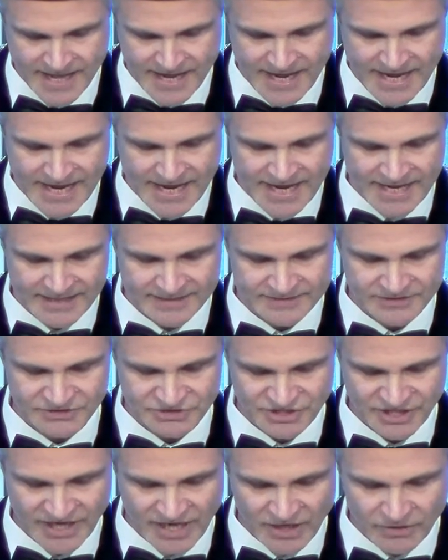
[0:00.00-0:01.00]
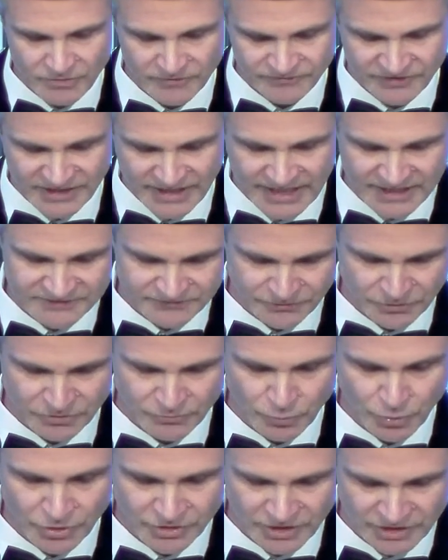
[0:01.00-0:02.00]
and the chair of the ESFER
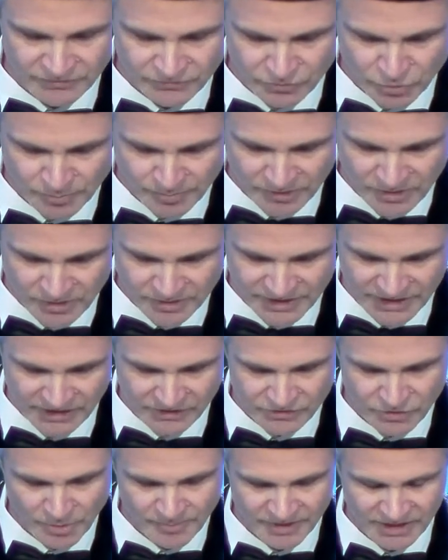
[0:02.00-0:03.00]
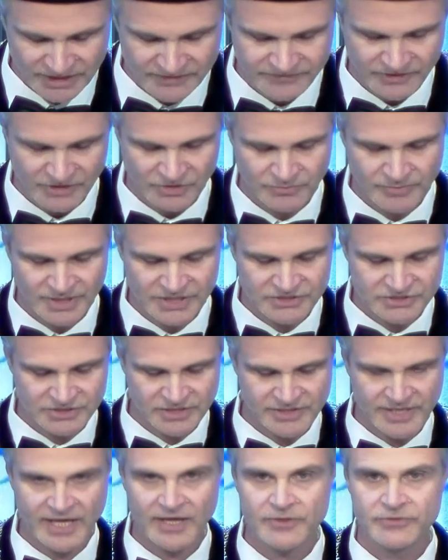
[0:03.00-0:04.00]
Working Group on Economic Evaluation
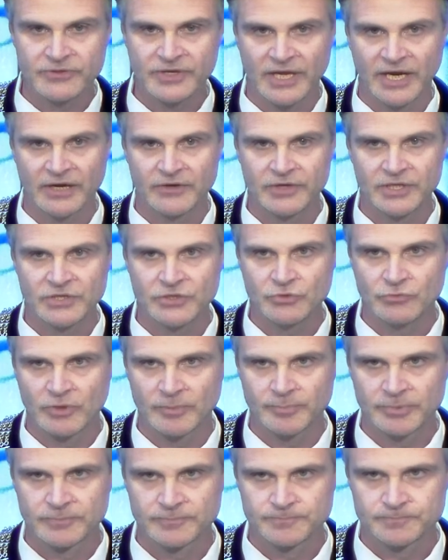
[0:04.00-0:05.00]
and Healthcare in Europe.